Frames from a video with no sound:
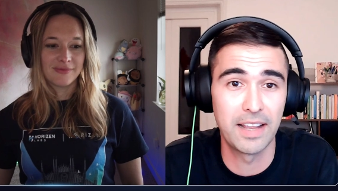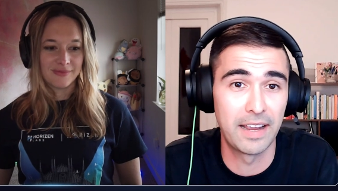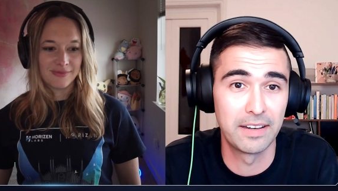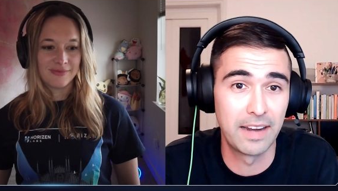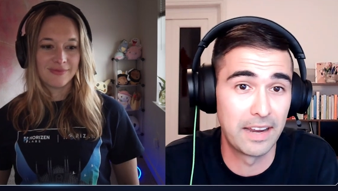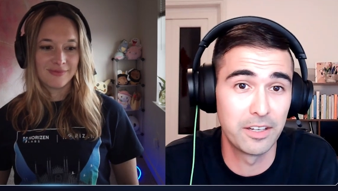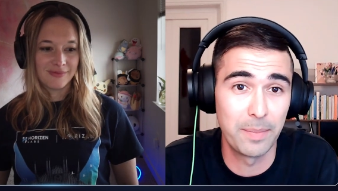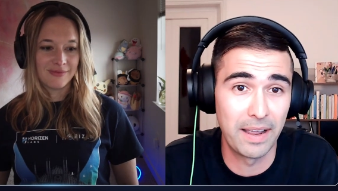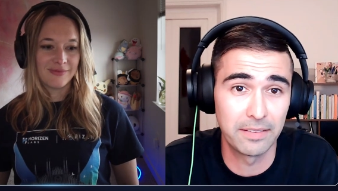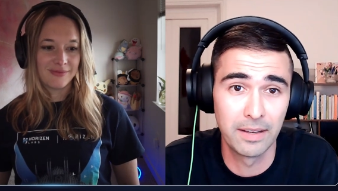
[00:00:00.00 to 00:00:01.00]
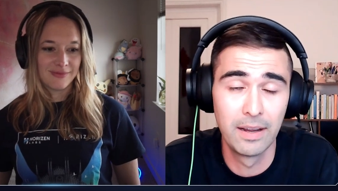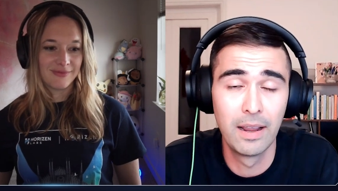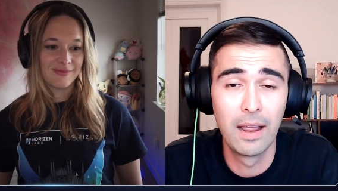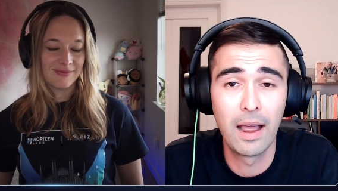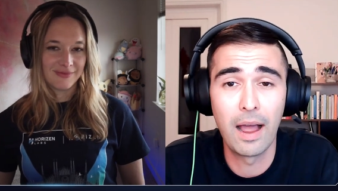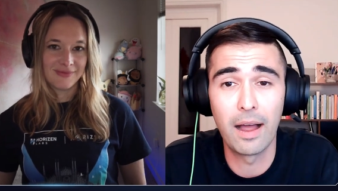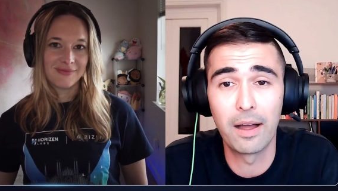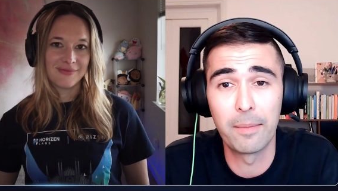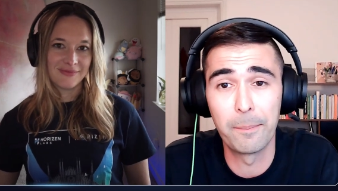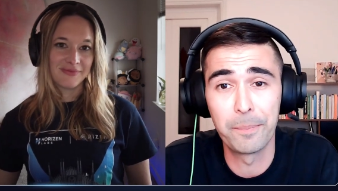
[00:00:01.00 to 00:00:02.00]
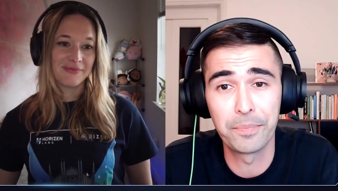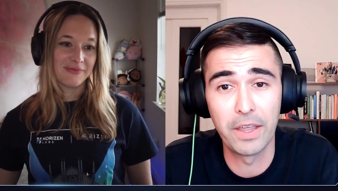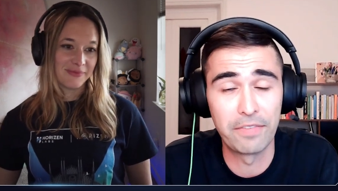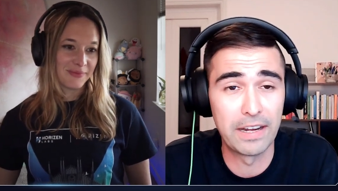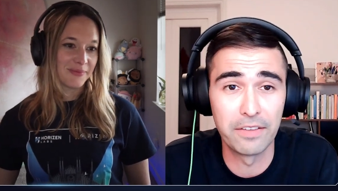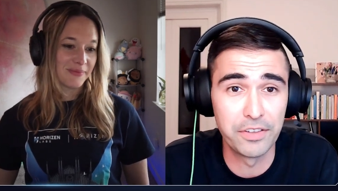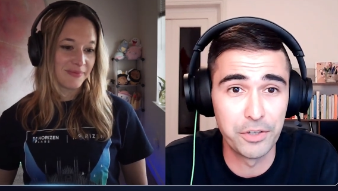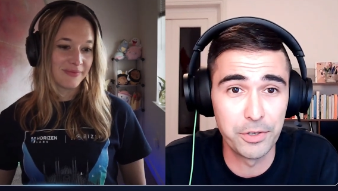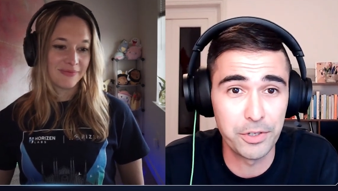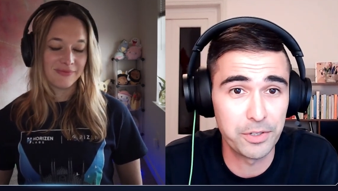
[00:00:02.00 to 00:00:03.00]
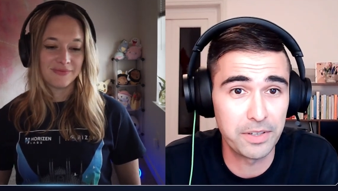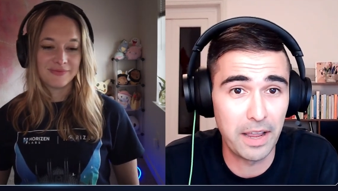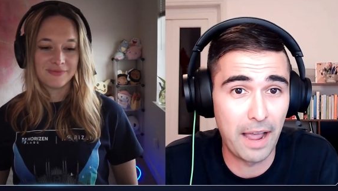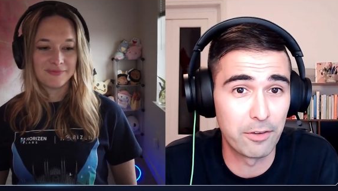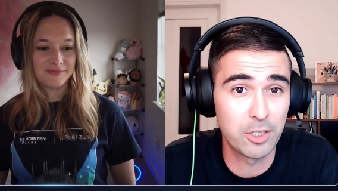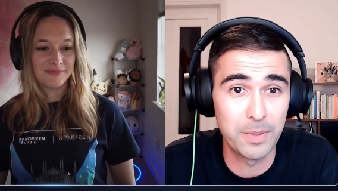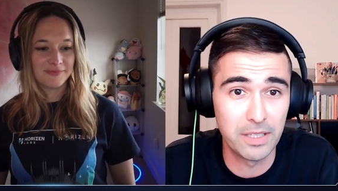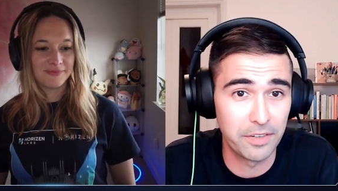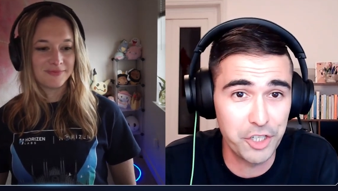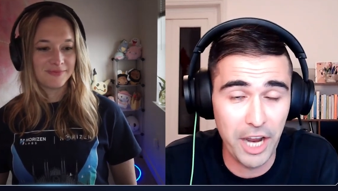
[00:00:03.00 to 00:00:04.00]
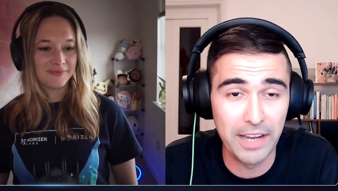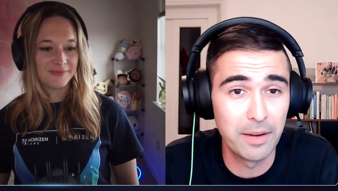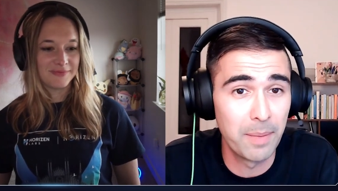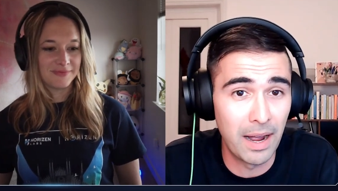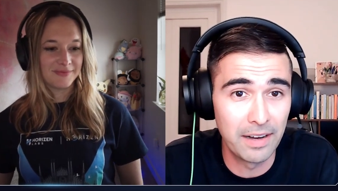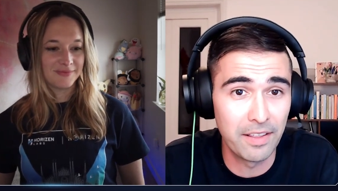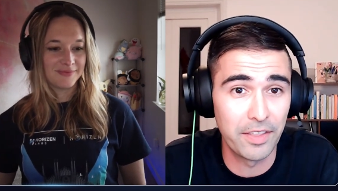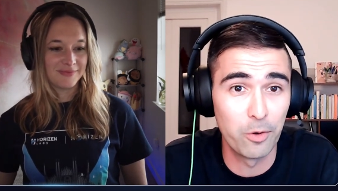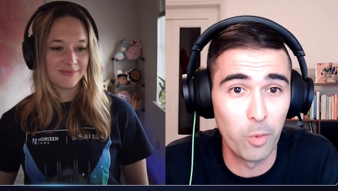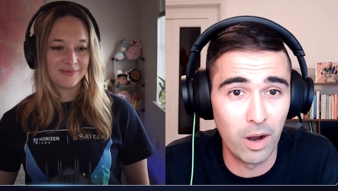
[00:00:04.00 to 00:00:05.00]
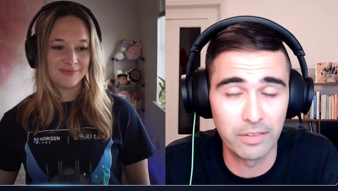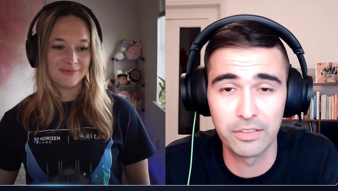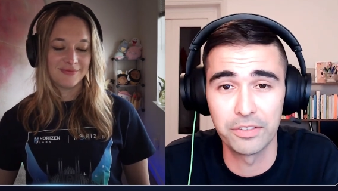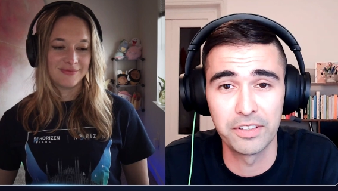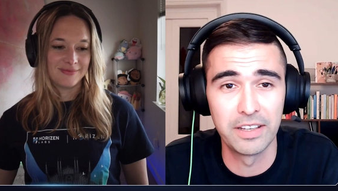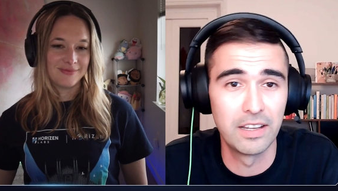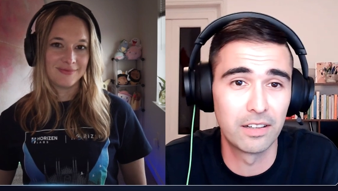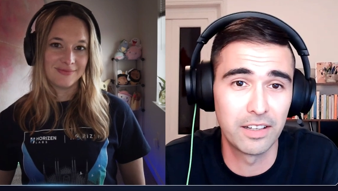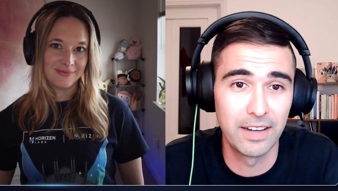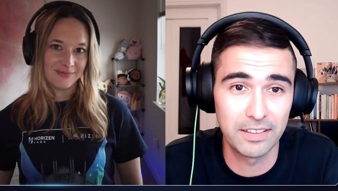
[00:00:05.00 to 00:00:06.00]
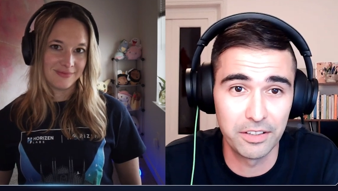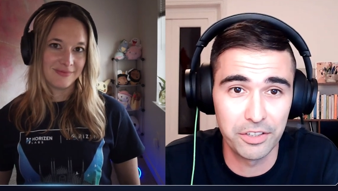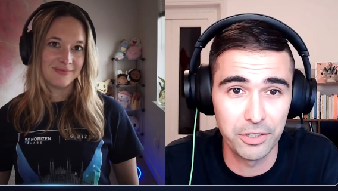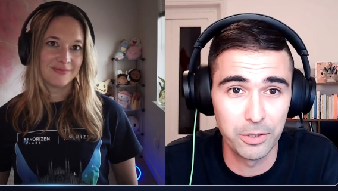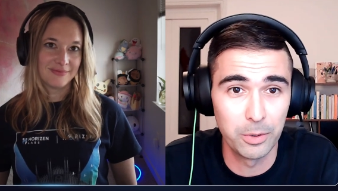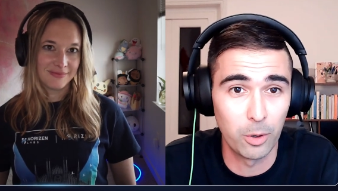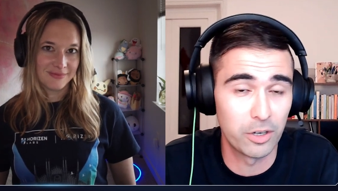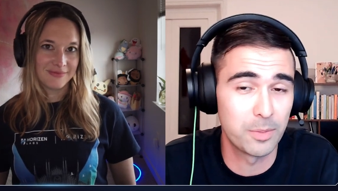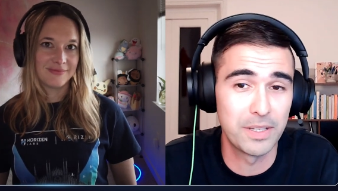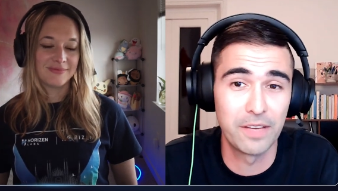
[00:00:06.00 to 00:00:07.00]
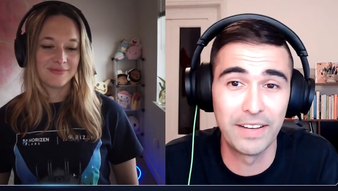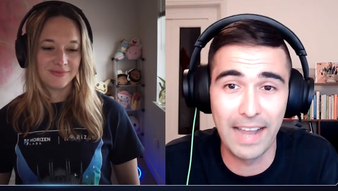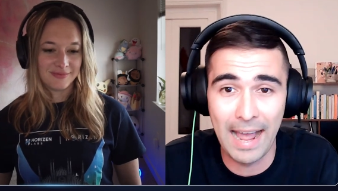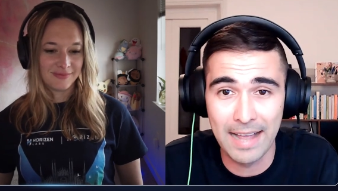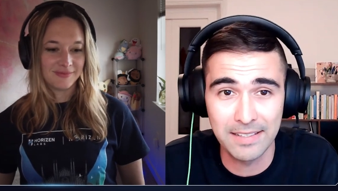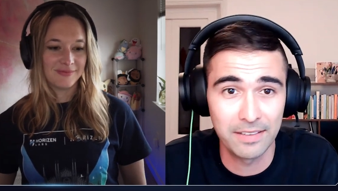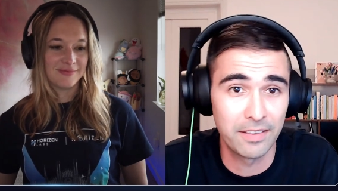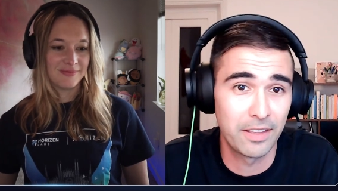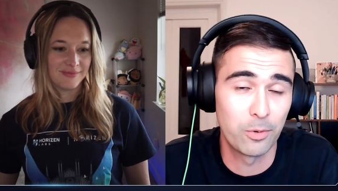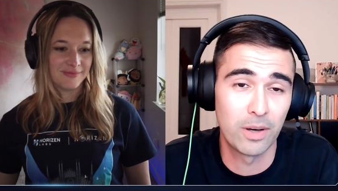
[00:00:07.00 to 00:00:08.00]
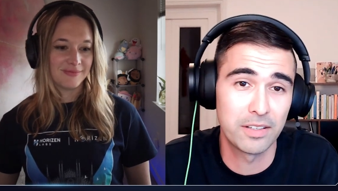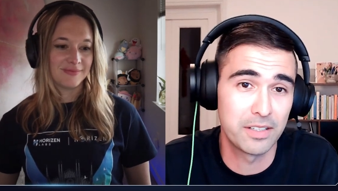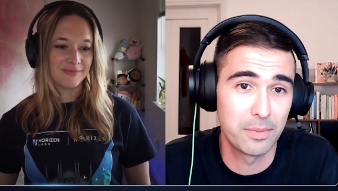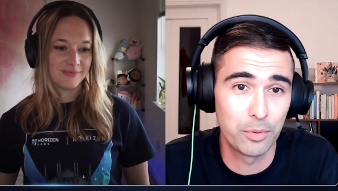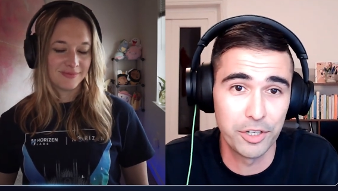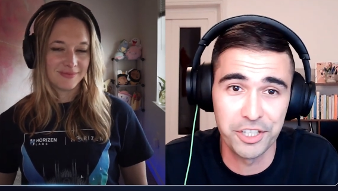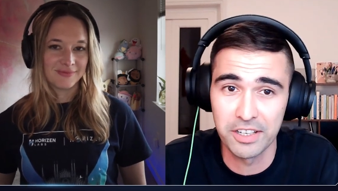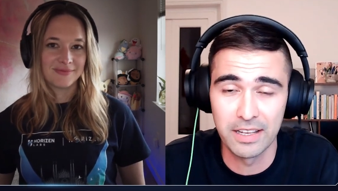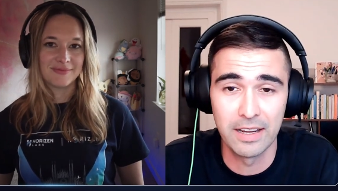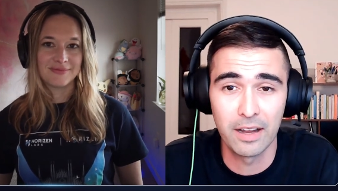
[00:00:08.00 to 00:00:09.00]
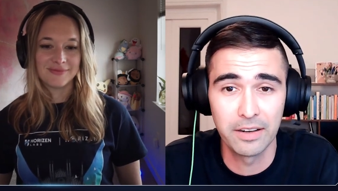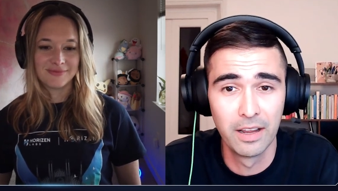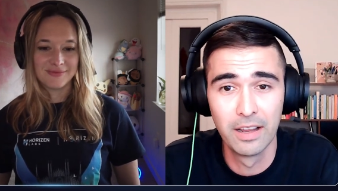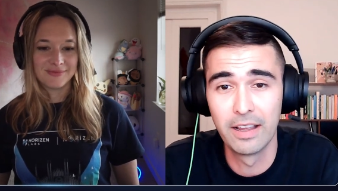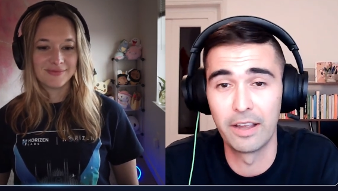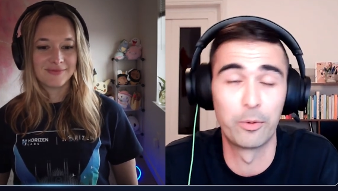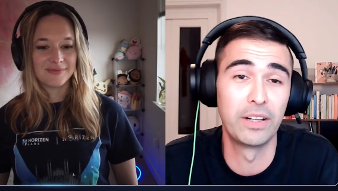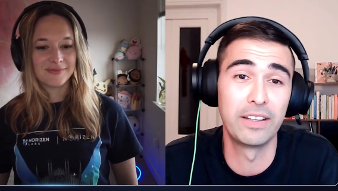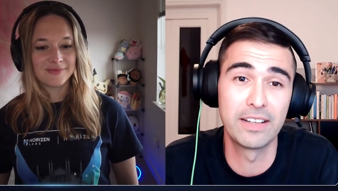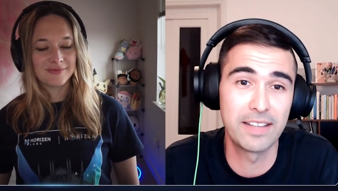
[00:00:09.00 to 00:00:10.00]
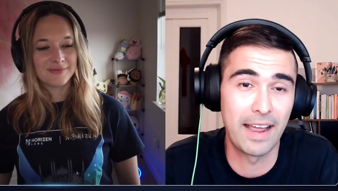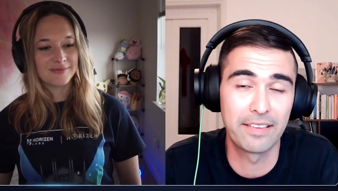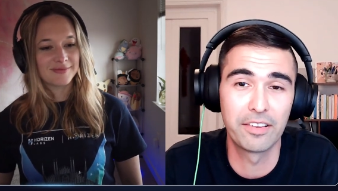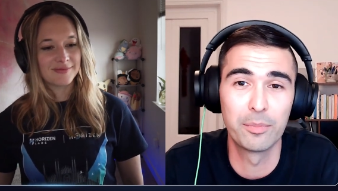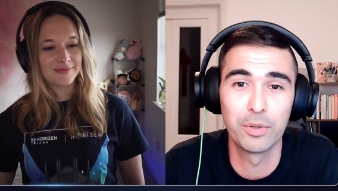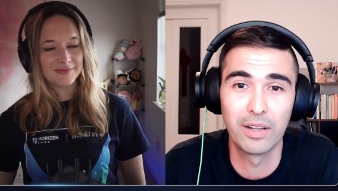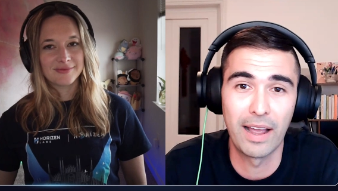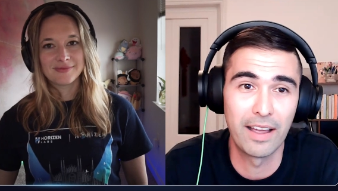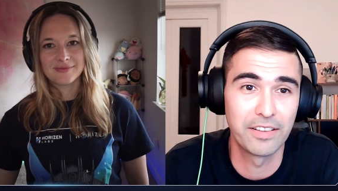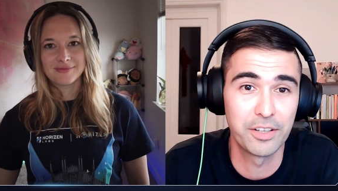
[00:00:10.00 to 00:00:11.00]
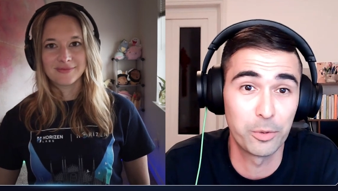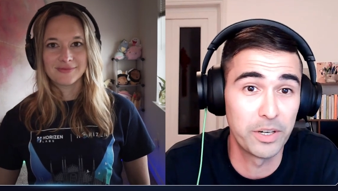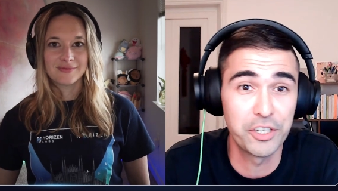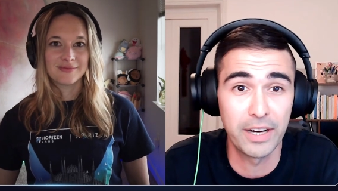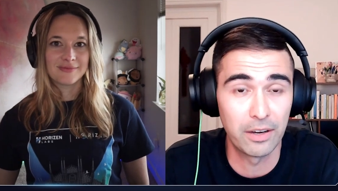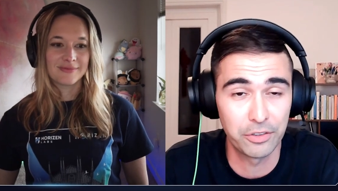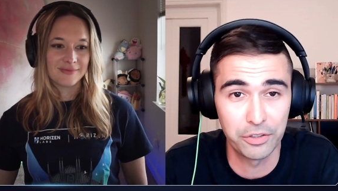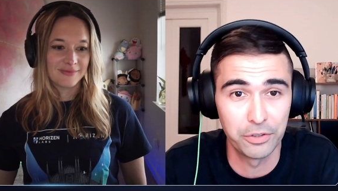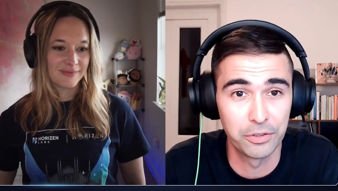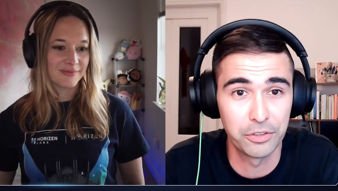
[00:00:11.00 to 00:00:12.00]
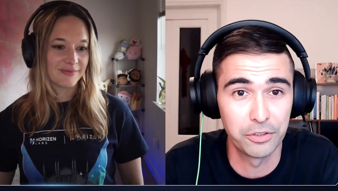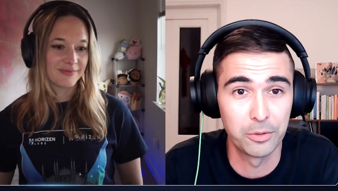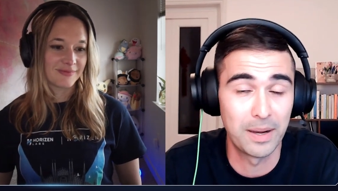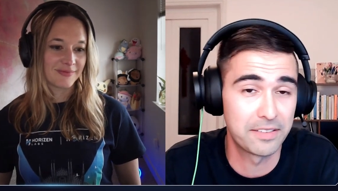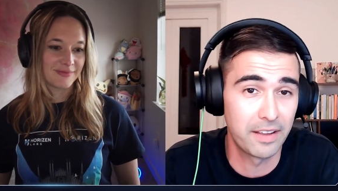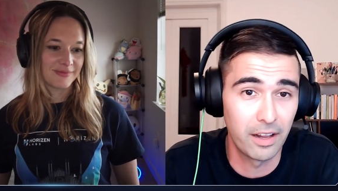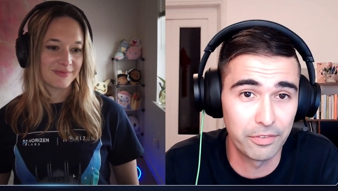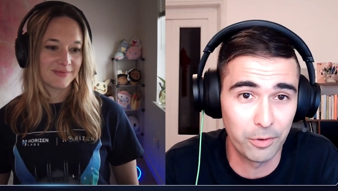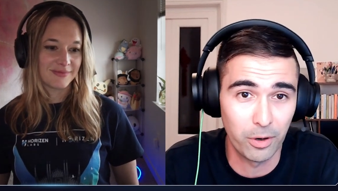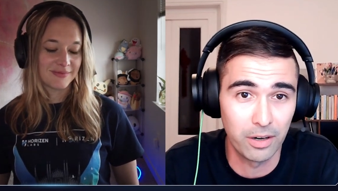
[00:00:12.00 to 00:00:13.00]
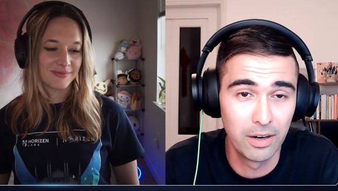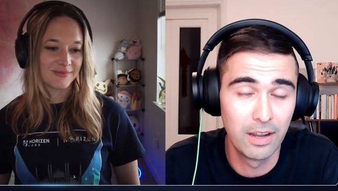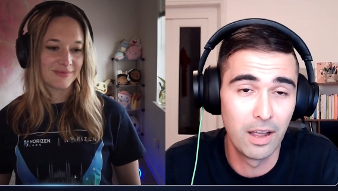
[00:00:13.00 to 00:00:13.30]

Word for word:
Speaker 1: and and demand. Um, if any of these users have a specific chain in mind that they want to see Eon connected to, or a specific asset that they want to see bridged into Eon, it really is as simple as you know reaching out to to myself or